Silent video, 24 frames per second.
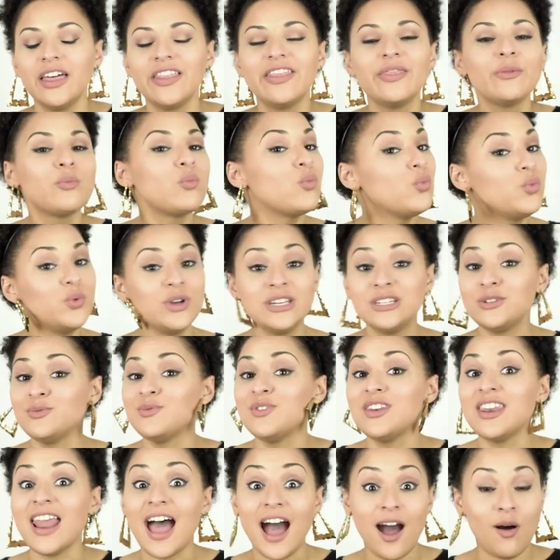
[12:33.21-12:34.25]
We do
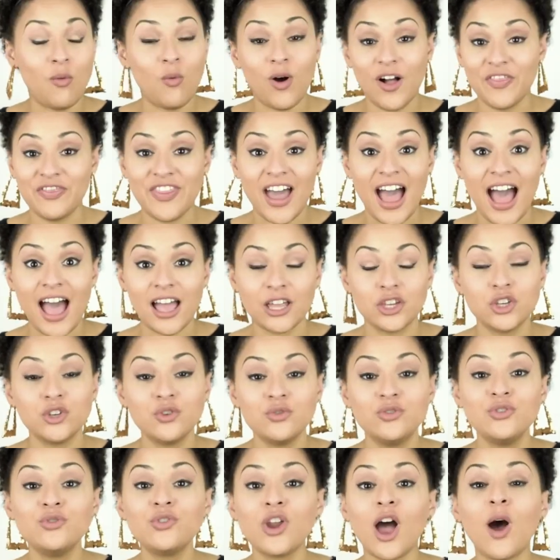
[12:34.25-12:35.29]
not want that. You
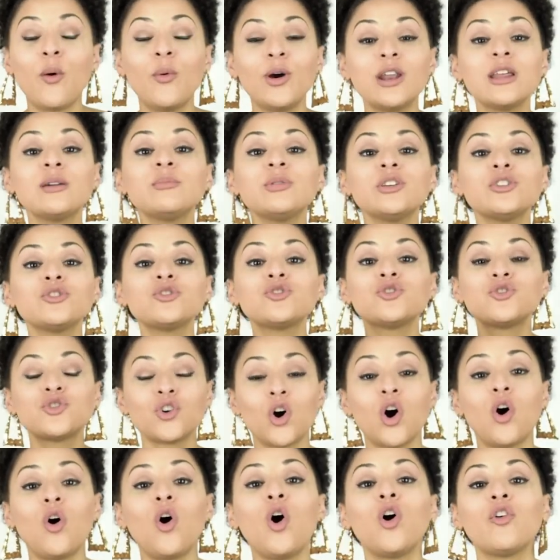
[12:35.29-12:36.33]
do not want to be
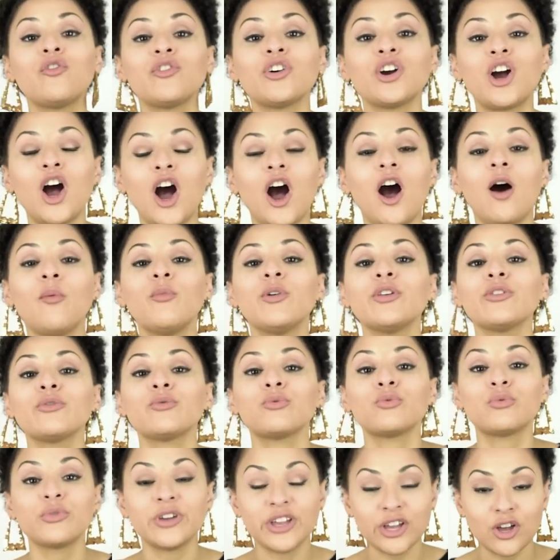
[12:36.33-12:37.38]
so overcome with
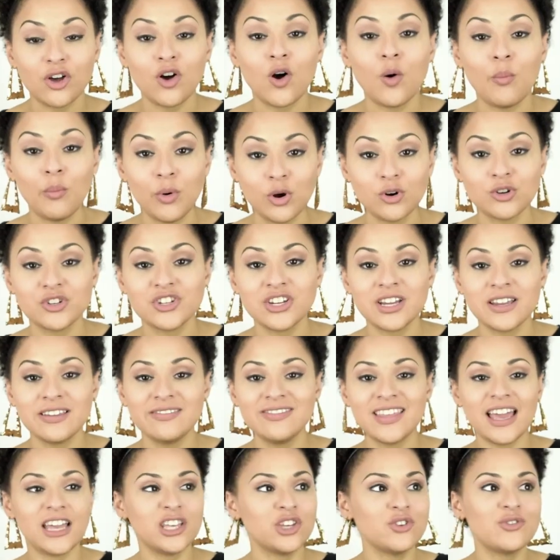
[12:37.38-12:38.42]
real emotion
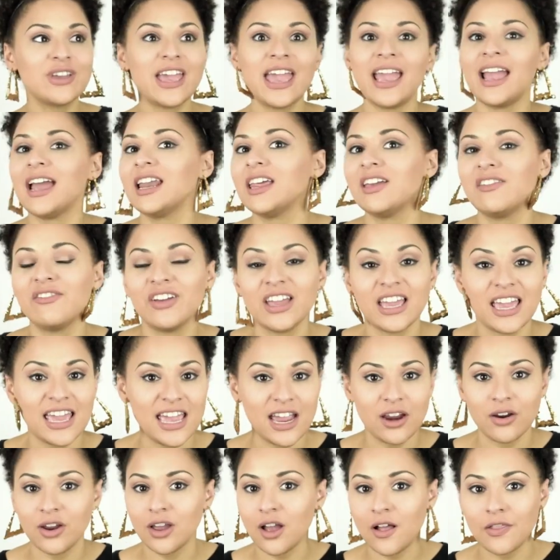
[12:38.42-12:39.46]
that you can't even
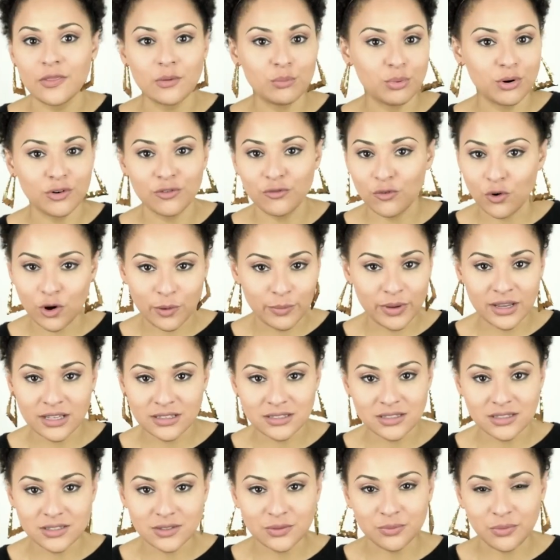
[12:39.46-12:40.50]
carry on the
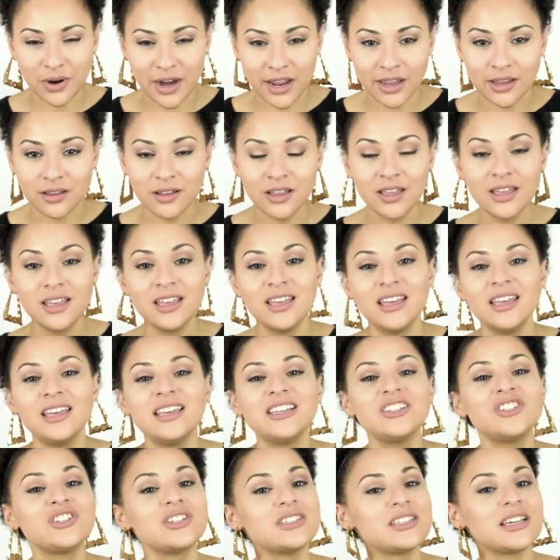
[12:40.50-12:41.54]
performance, right?
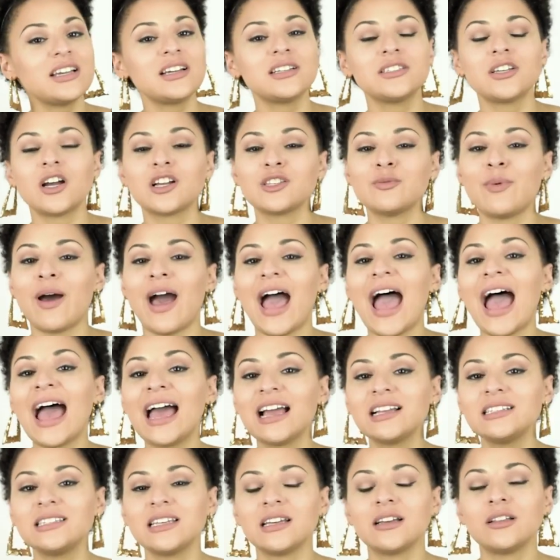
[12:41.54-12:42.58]
Just like I talked about
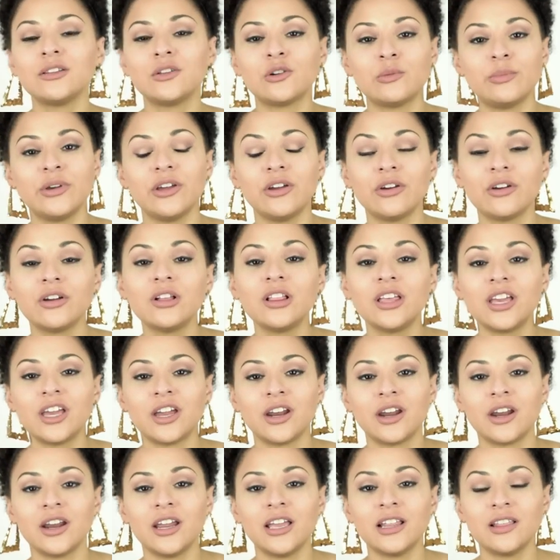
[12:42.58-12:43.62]
acting a little bit
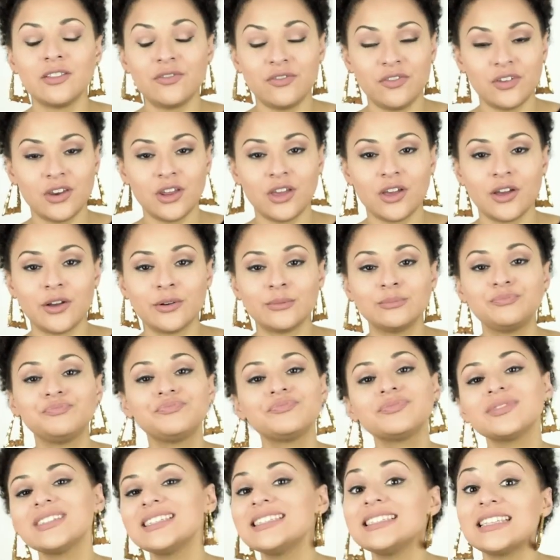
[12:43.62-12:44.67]
earlier in the video,
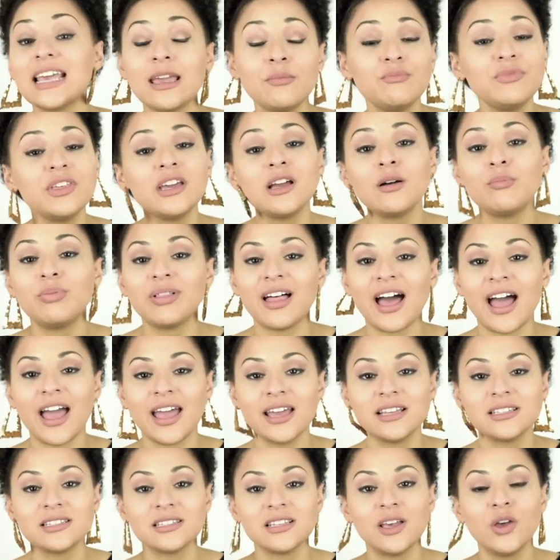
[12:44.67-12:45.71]
same thing
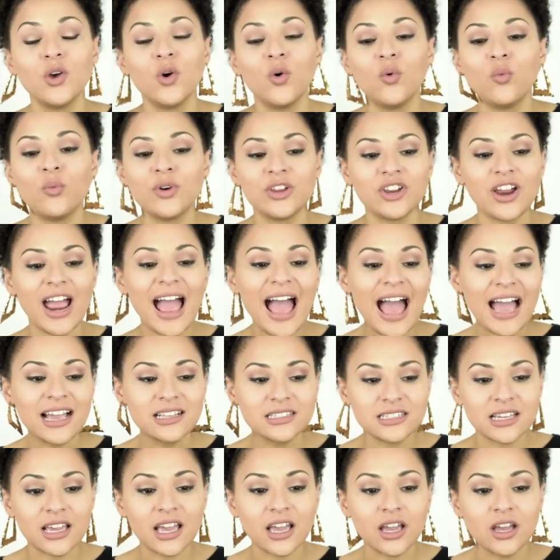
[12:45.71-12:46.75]
applies. When you're
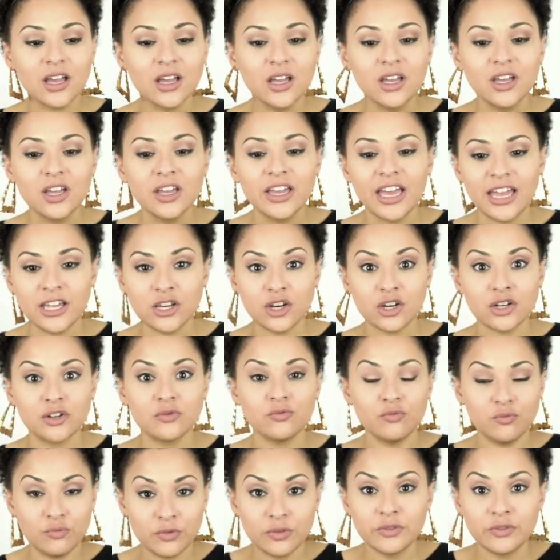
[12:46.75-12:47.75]
acting and you're